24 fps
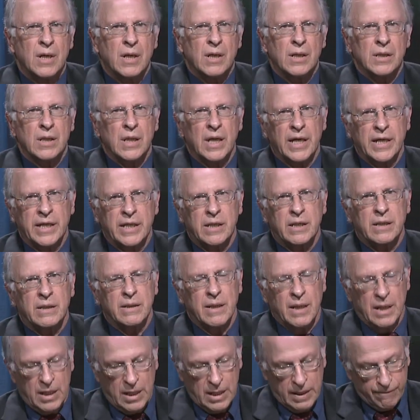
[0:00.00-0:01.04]
like,
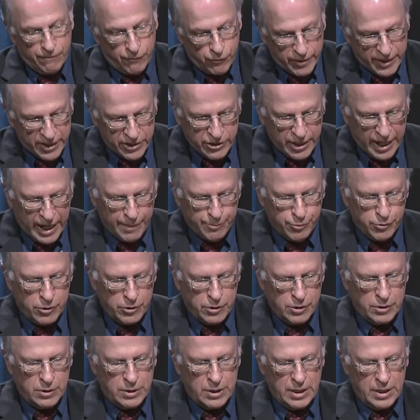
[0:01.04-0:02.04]
uh, for example,